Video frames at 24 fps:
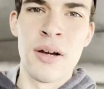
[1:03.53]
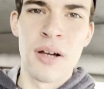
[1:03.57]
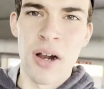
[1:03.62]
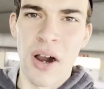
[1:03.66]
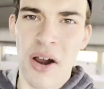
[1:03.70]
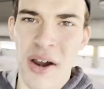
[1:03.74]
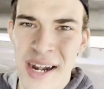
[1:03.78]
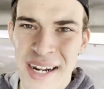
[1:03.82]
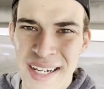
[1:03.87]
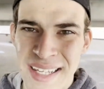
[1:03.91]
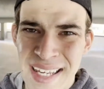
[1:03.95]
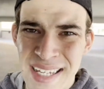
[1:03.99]

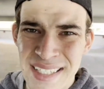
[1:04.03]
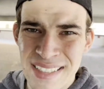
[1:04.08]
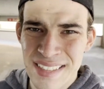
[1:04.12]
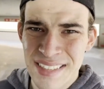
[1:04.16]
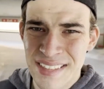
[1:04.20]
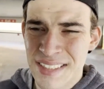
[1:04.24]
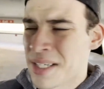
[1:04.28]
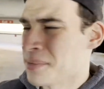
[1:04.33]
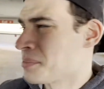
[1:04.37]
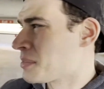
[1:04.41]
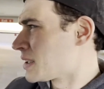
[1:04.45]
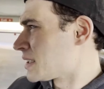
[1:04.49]
All right, I can't
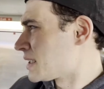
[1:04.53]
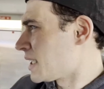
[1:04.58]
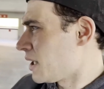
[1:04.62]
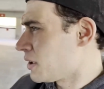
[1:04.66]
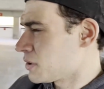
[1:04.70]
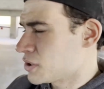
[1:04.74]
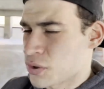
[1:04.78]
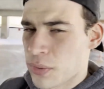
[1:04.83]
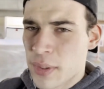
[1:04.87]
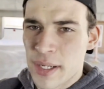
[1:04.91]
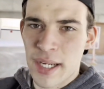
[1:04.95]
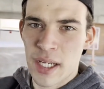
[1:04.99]
just dump this
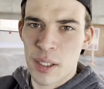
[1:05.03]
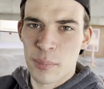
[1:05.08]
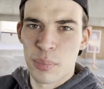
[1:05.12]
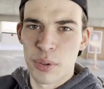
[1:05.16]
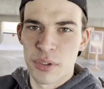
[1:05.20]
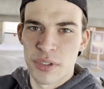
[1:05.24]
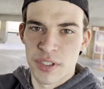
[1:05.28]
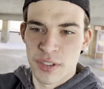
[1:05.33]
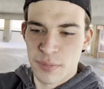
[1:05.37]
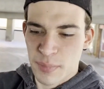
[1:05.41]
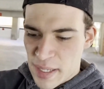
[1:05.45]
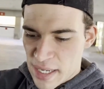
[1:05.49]
out, so I got to
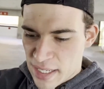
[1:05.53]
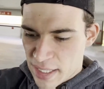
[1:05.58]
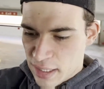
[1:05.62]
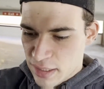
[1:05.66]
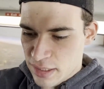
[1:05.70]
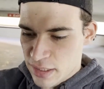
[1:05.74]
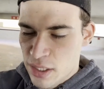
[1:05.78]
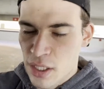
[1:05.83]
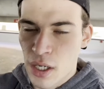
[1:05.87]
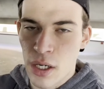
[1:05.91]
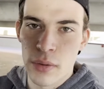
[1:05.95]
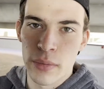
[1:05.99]
put this back
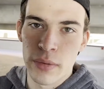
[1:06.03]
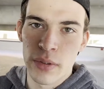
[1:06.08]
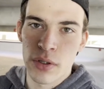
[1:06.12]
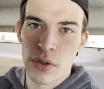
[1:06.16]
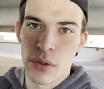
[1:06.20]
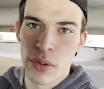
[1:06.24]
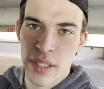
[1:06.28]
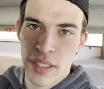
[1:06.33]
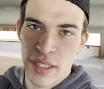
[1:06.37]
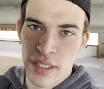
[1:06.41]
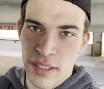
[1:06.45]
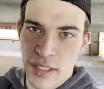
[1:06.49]
on the car real
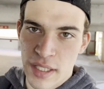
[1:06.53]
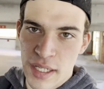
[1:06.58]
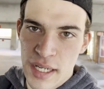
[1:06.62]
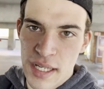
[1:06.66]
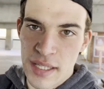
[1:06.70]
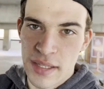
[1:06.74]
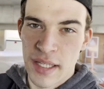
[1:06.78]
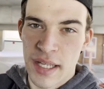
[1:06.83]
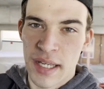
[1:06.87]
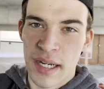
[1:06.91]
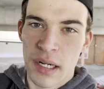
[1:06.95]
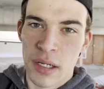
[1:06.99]
quick,
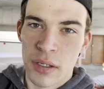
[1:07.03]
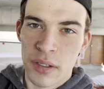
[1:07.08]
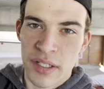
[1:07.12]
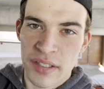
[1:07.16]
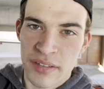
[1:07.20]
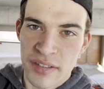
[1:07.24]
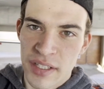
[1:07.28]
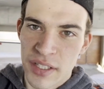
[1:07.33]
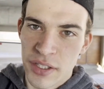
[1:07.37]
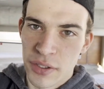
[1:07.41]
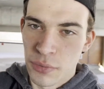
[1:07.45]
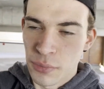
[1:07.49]
and then I'll
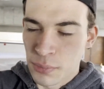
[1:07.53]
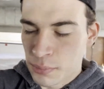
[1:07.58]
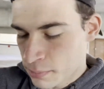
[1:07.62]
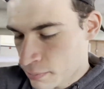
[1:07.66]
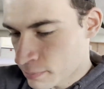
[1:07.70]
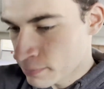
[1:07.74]
continue.